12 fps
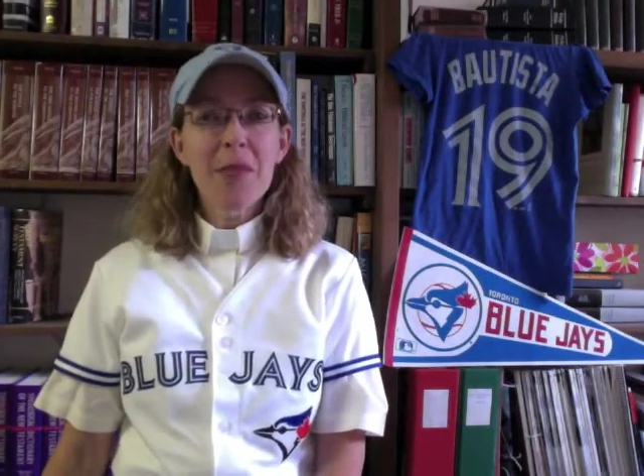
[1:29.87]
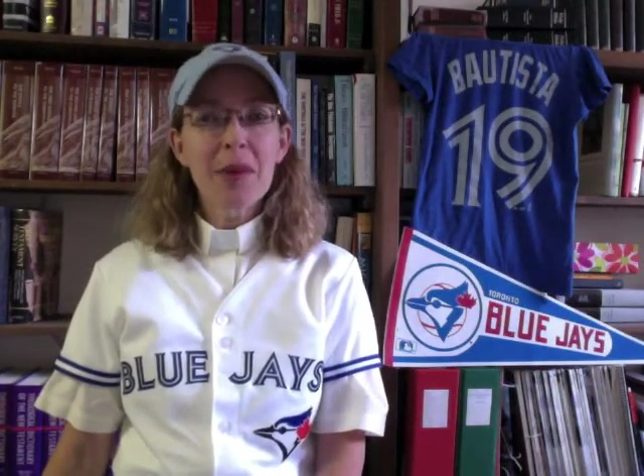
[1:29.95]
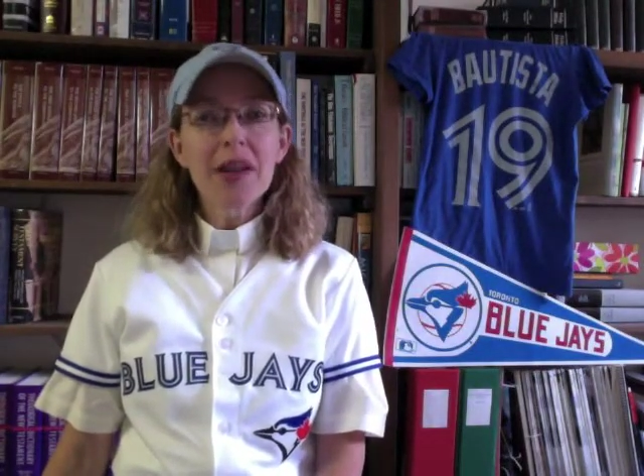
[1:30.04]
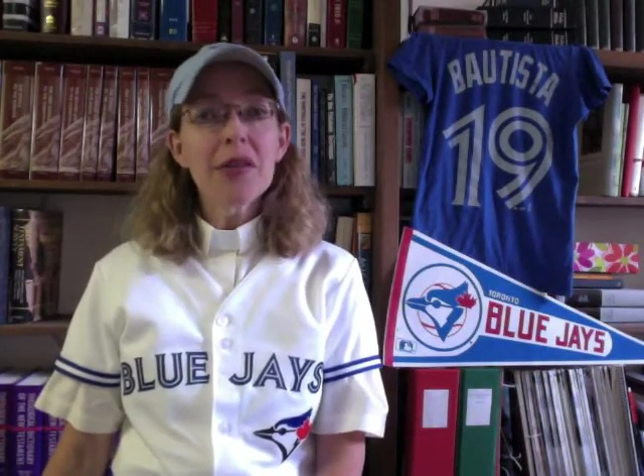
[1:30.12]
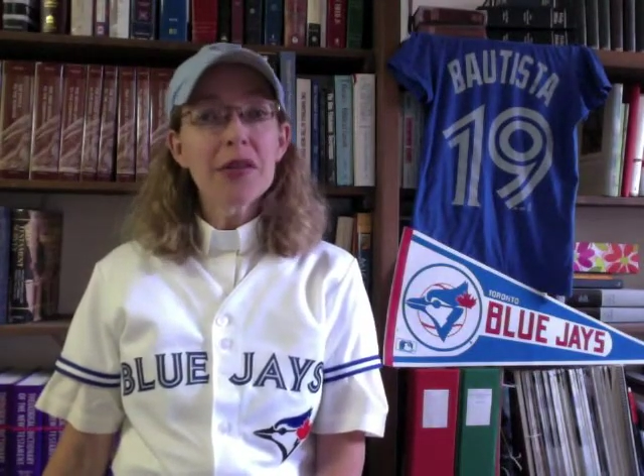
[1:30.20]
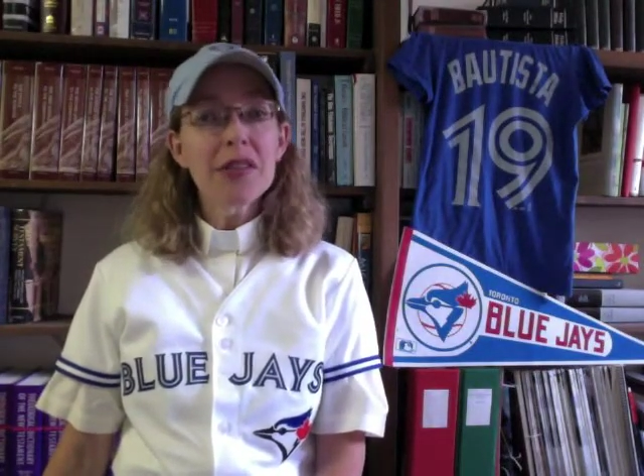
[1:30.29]

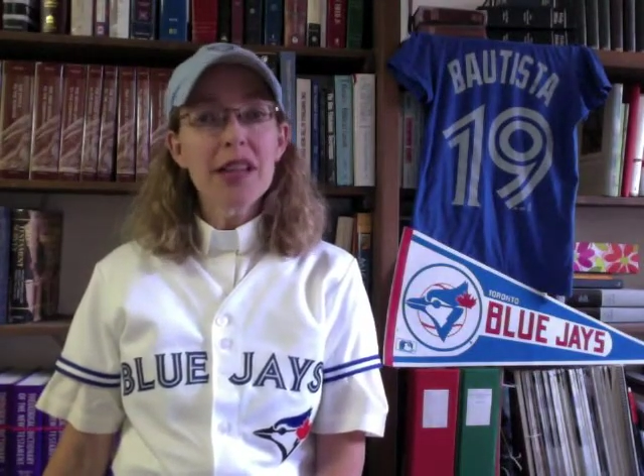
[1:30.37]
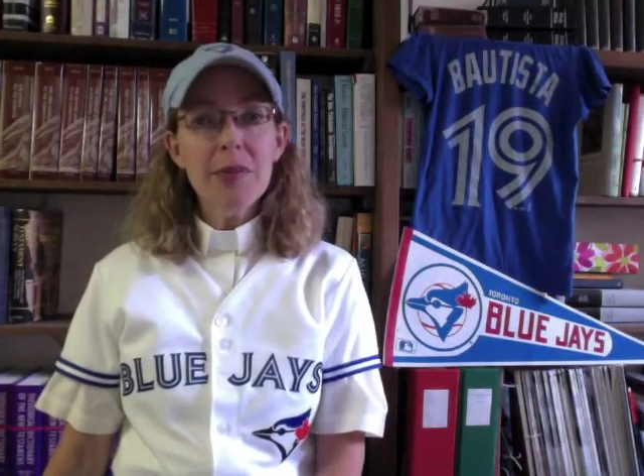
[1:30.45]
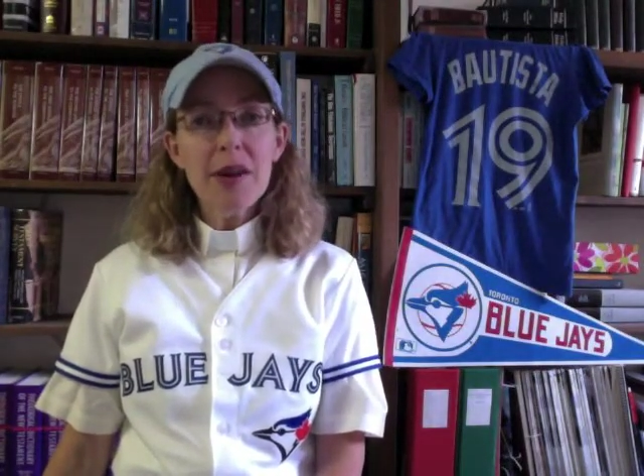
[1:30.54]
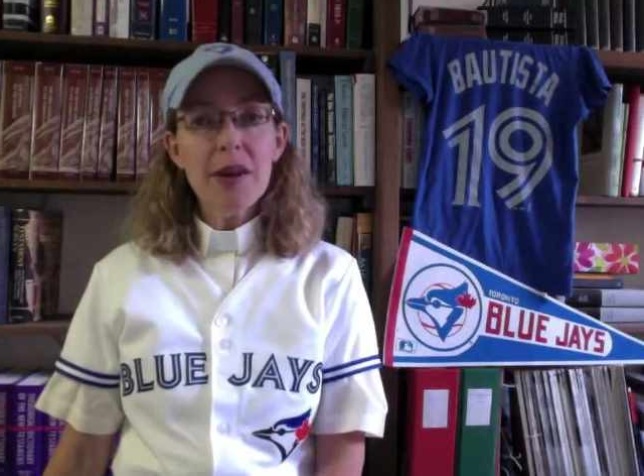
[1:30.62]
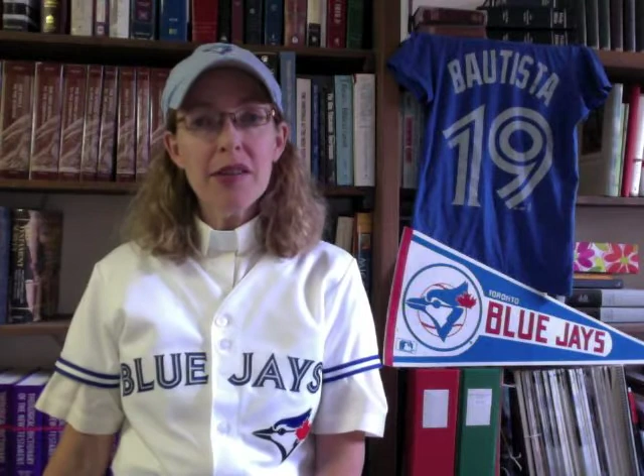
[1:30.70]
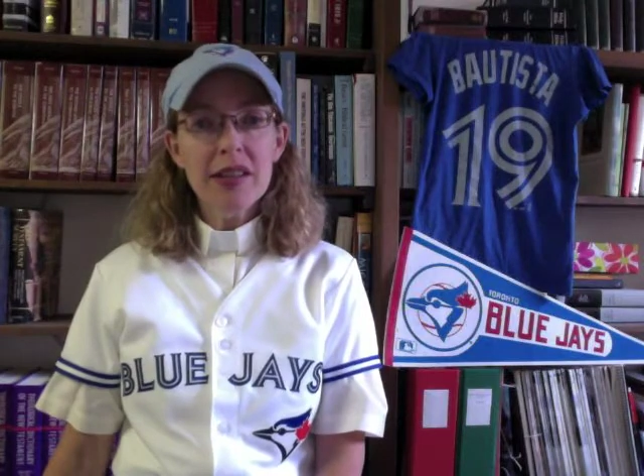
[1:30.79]
but
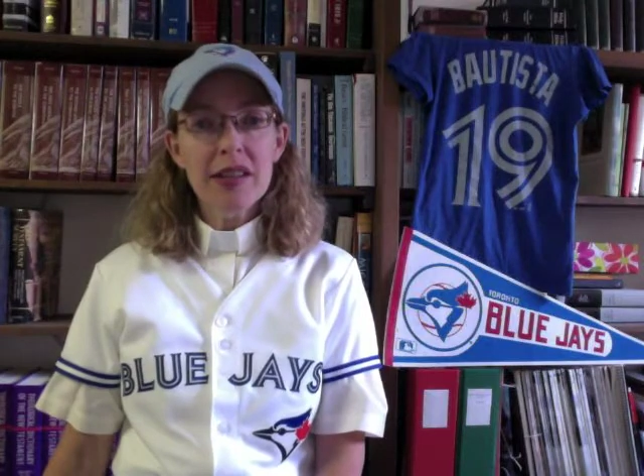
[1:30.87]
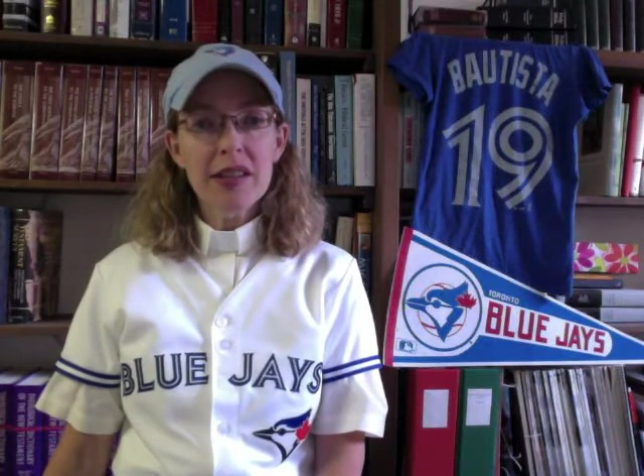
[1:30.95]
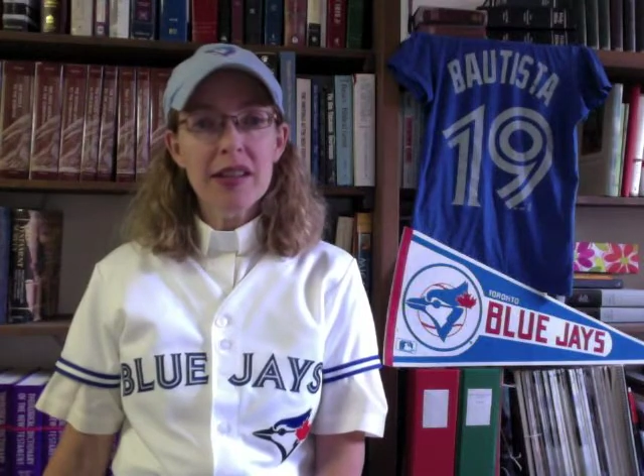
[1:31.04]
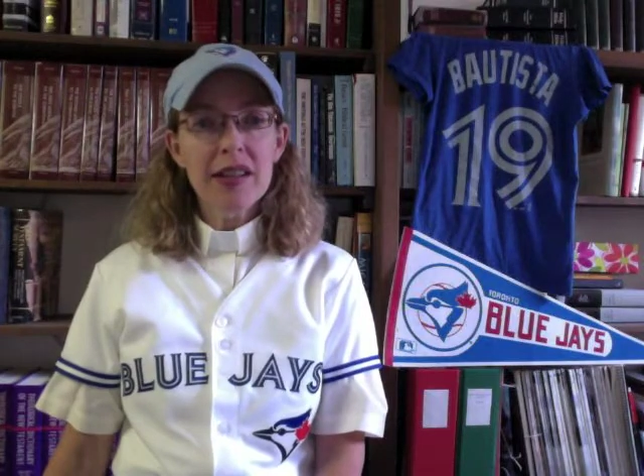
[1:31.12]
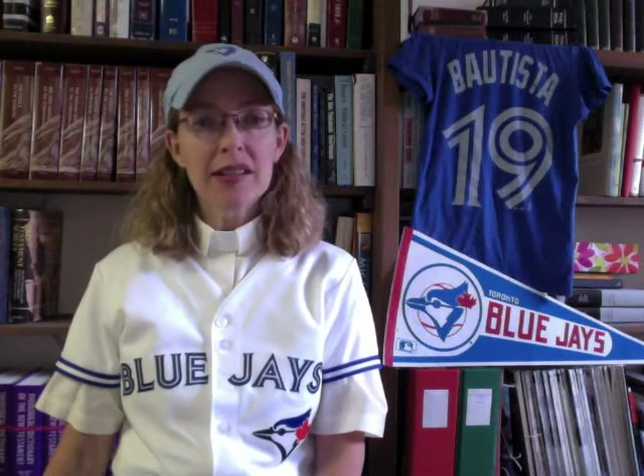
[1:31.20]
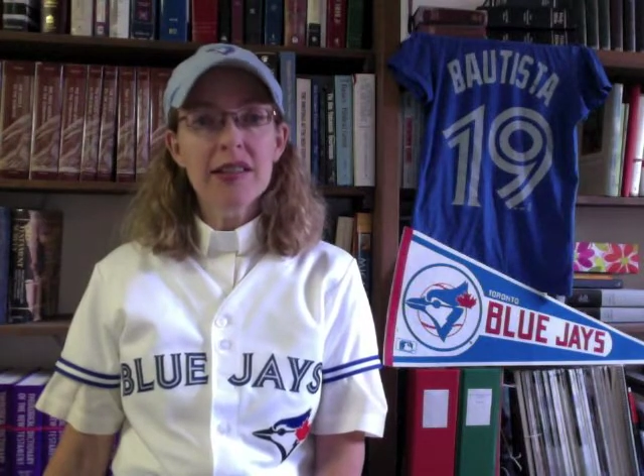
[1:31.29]

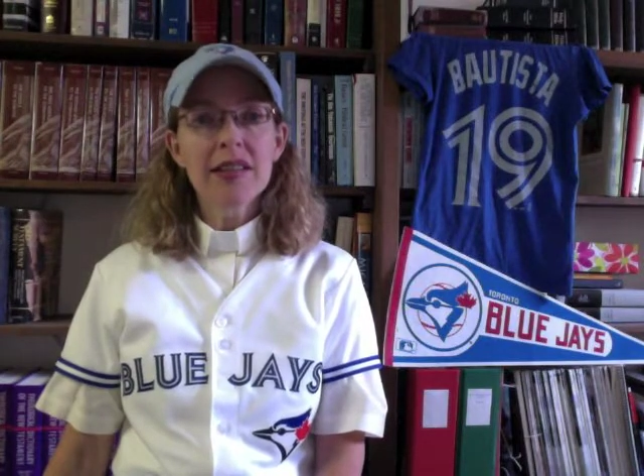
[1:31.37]
Aug24-Bautista